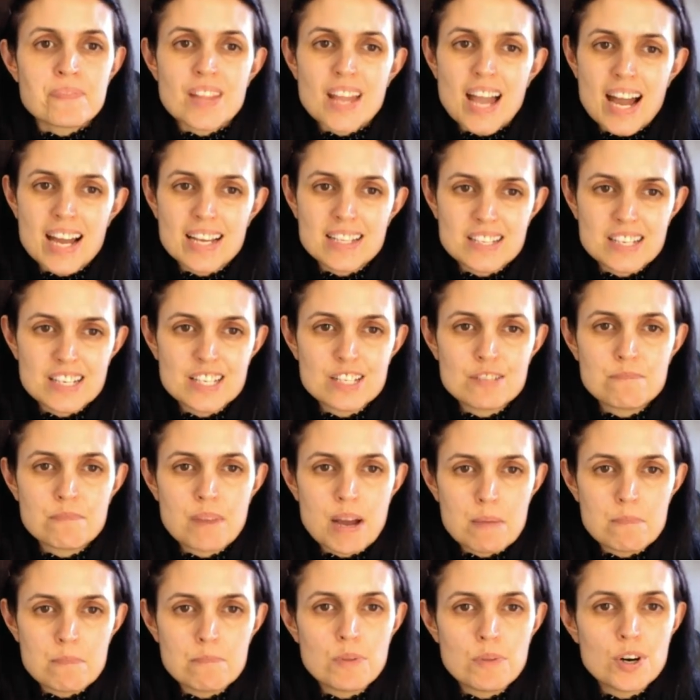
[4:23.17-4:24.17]
I did
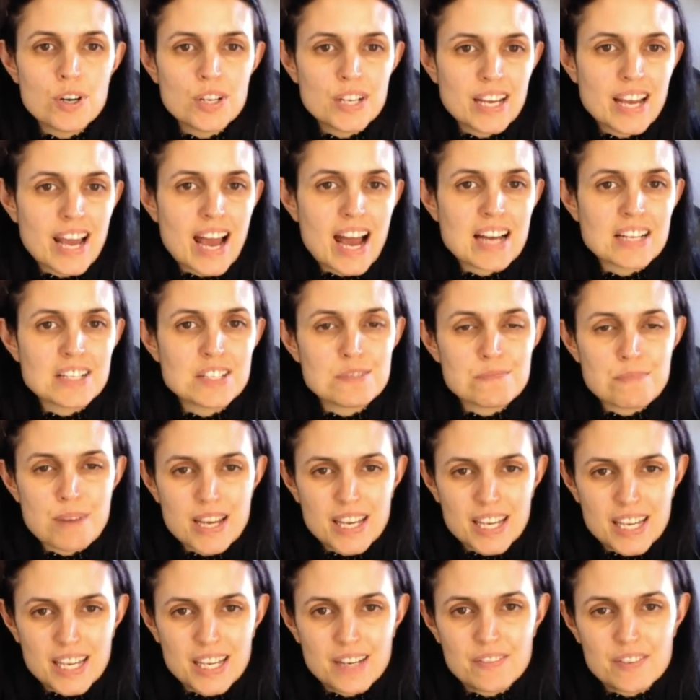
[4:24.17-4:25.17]
my morning and my
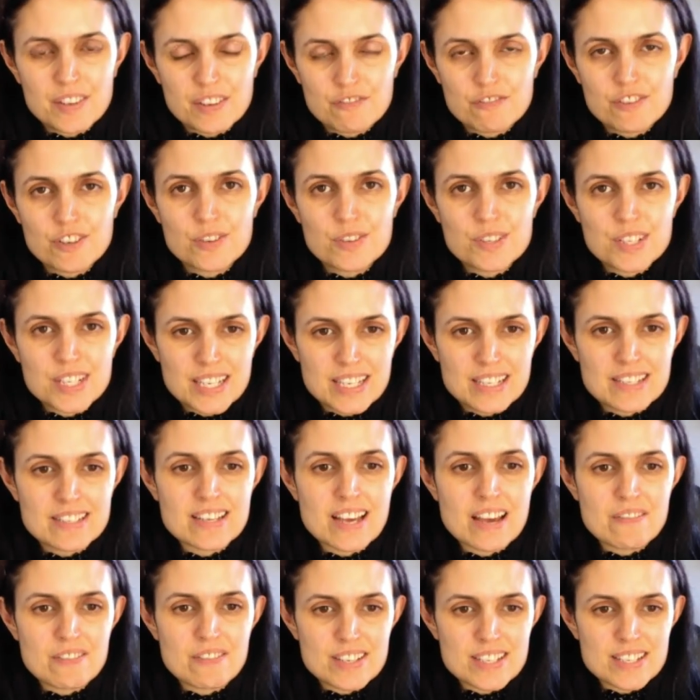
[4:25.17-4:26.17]
evening routines
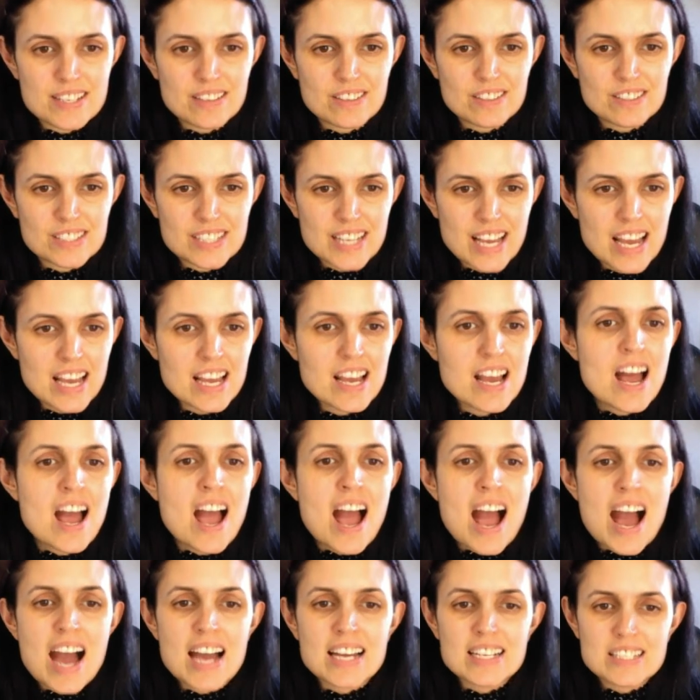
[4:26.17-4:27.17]
every single day.
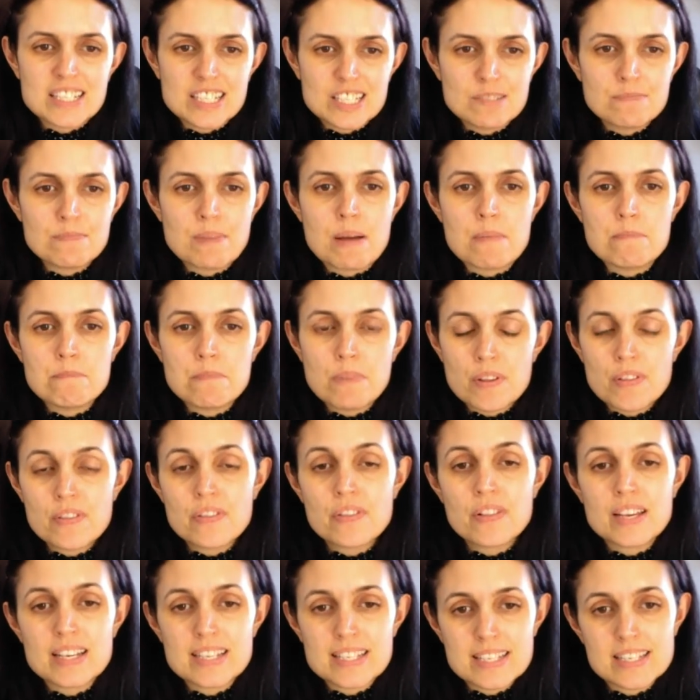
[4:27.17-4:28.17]
I did my
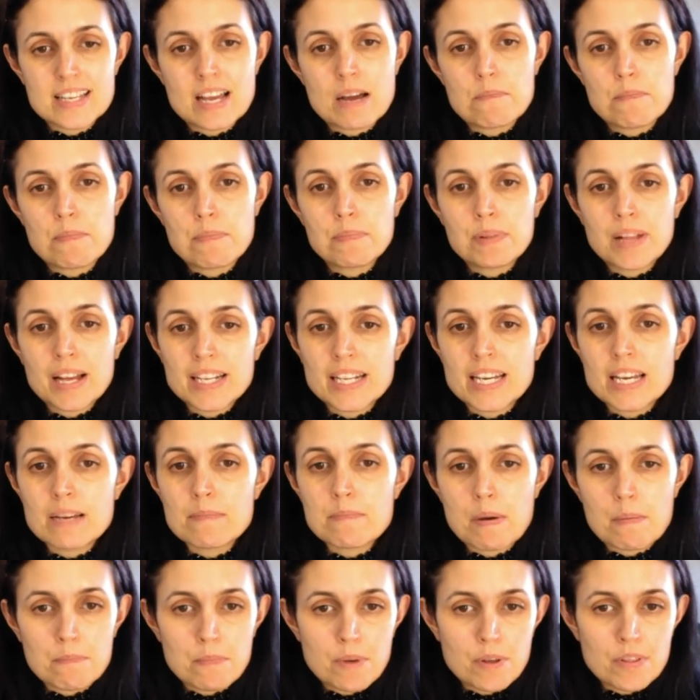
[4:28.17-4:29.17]
monthly stamp planning,
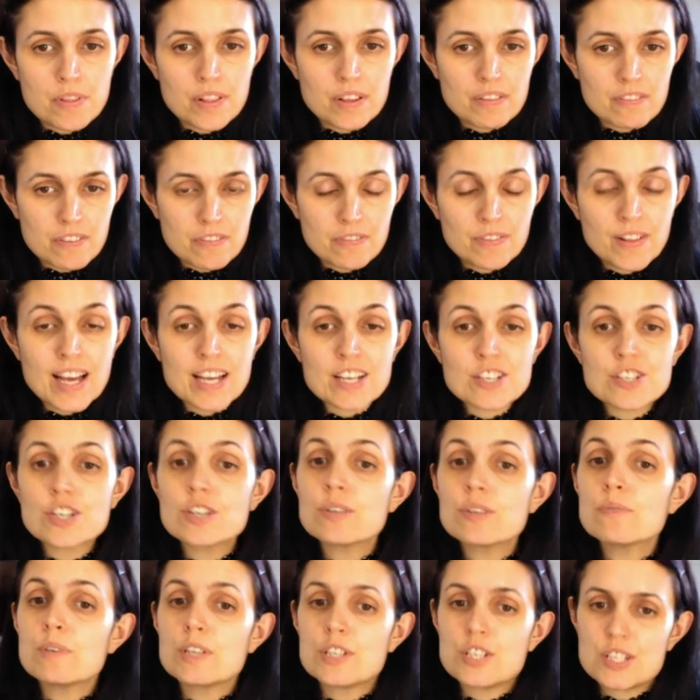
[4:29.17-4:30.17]
my monthly
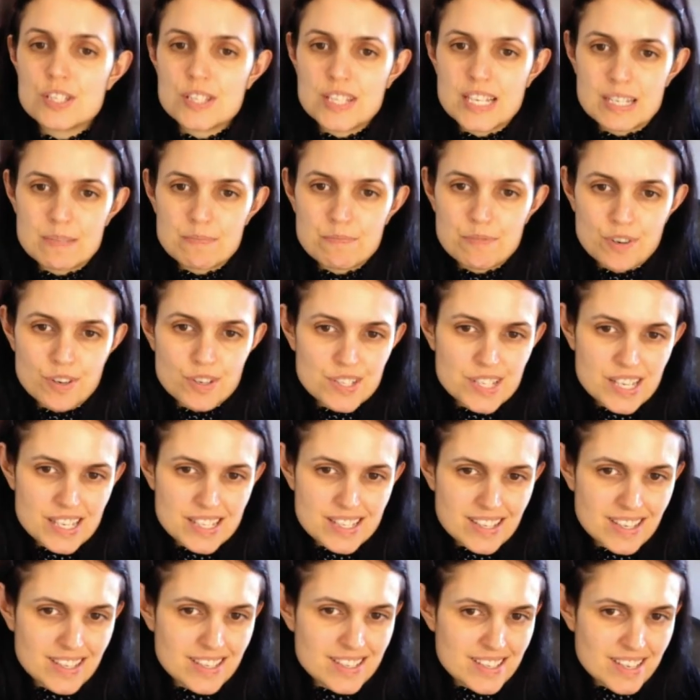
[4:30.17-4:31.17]
reflection, which is this process
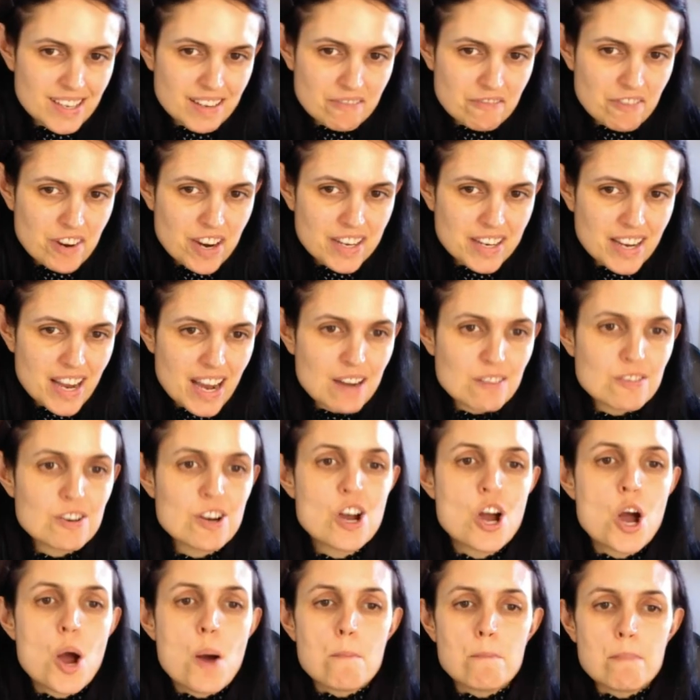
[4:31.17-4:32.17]
that you're seeing right now,
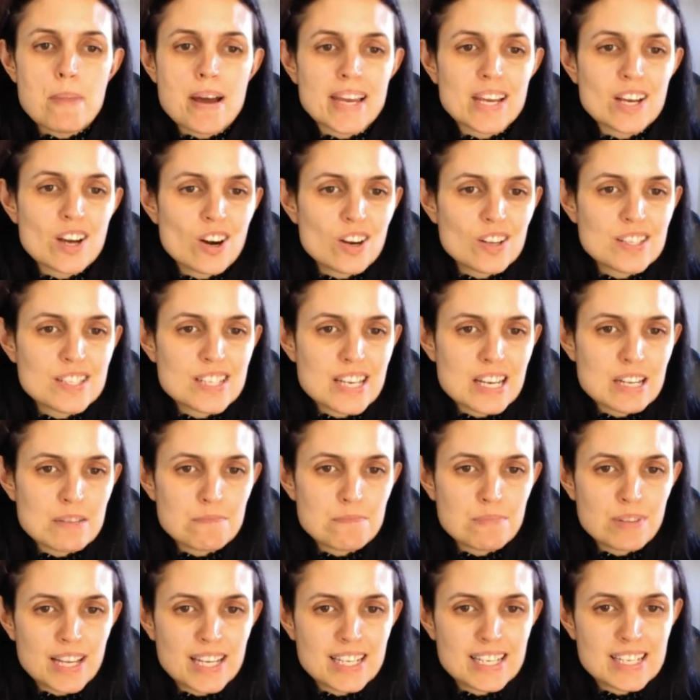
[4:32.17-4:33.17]
my content
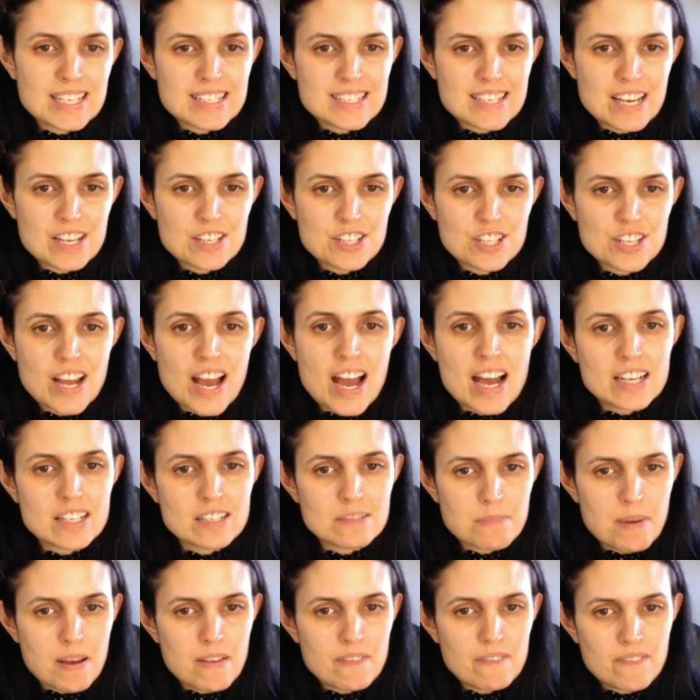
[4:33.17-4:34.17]
planning session and
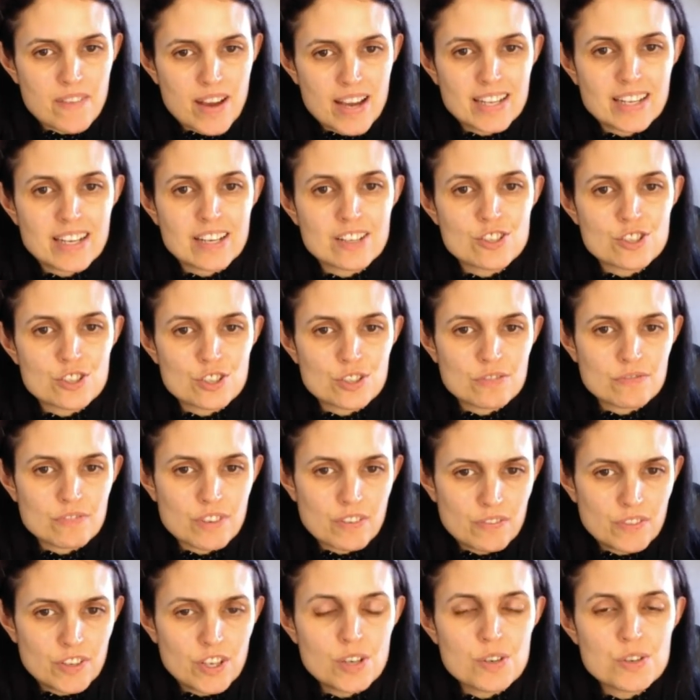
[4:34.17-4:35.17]
my financial
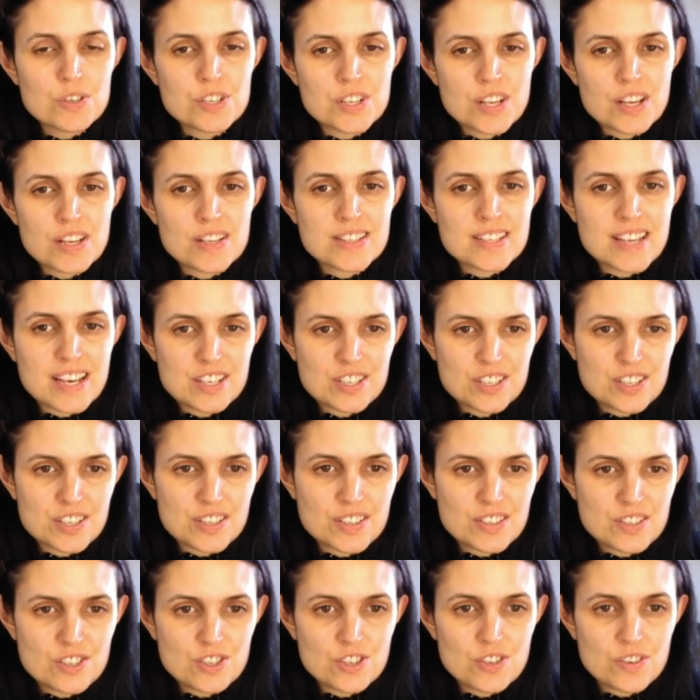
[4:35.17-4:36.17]
review
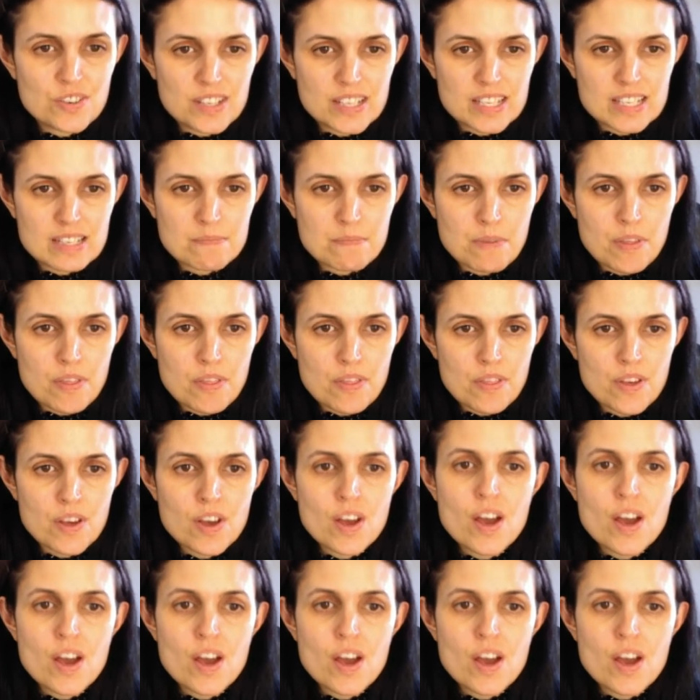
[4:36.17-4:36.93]
sessions during this month.